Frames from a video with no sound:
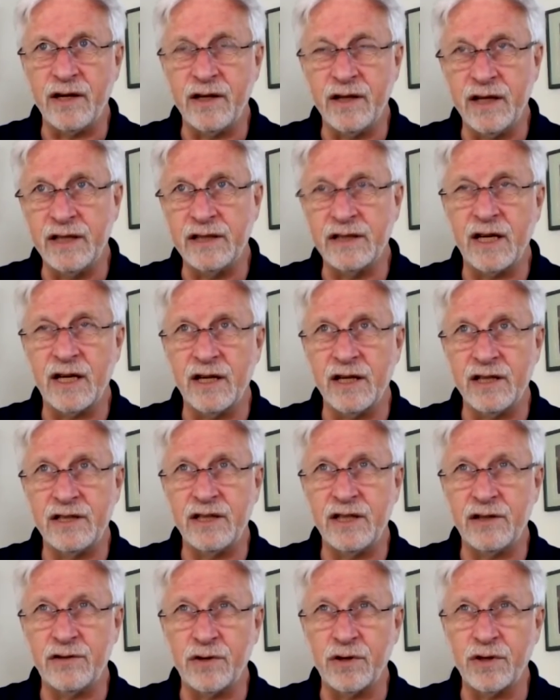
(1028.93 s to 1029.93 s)
It's got a
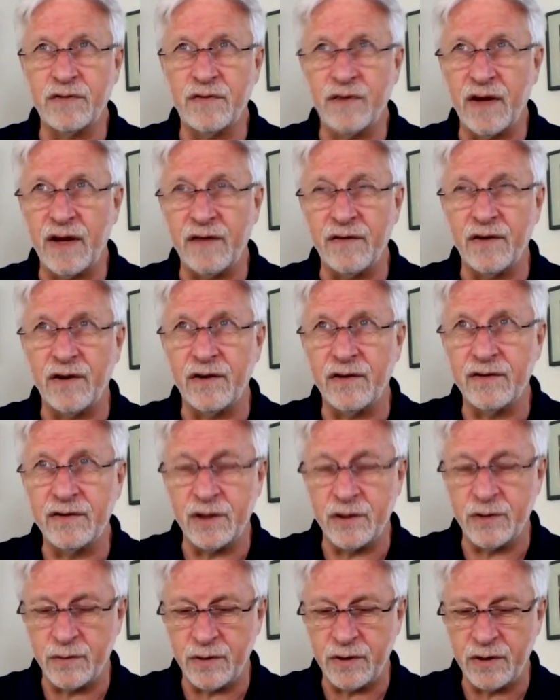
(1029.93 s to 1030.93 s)
citrus flavor,
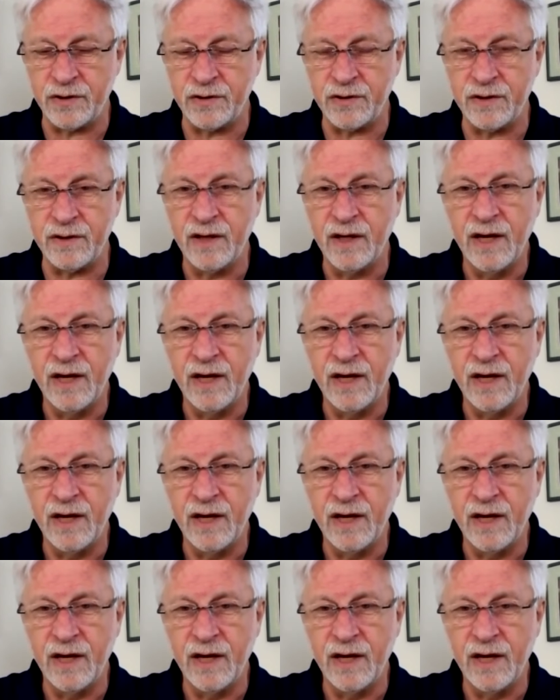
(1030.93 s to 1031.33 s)
so you could